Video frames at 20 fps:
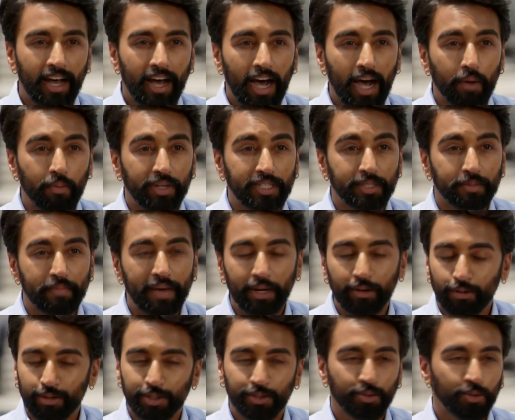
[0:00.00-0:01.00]
I went to
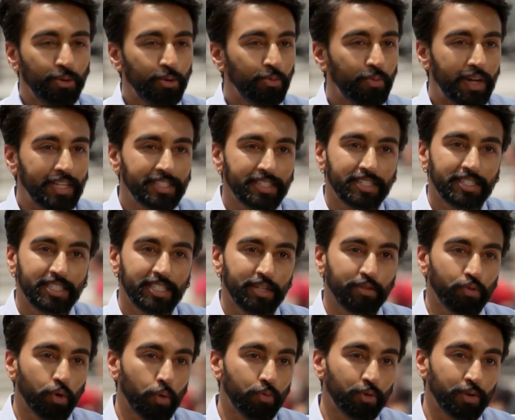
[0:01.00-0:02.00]
medical school, residency
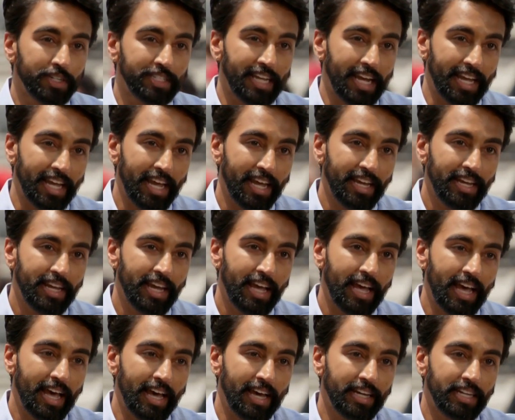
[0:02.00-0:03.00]
for over a decade,
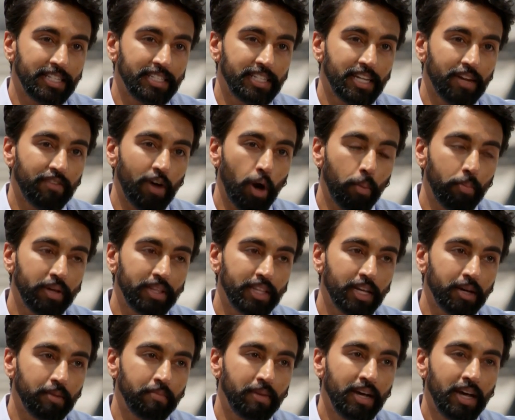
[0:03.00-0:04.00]
and instead of helping
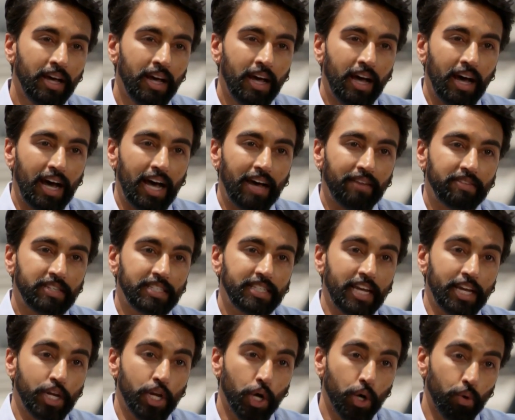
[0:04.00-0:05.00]
them, I have to
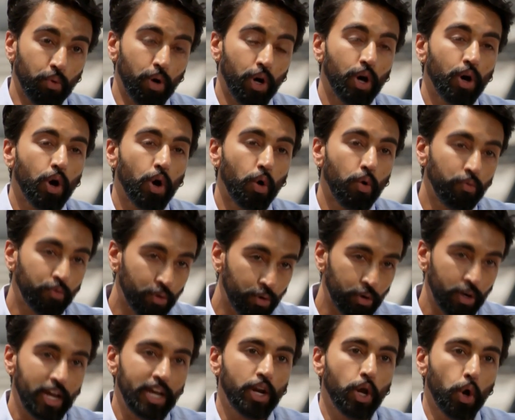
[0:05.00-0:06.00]
say no
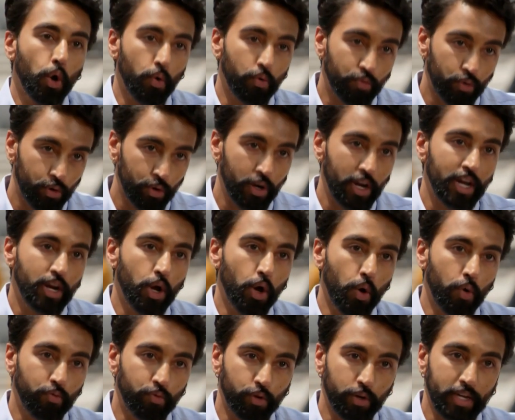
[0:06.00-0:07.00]
over and over and
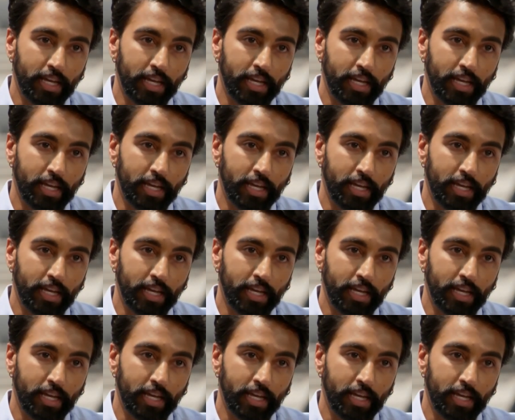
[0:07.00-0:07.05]
over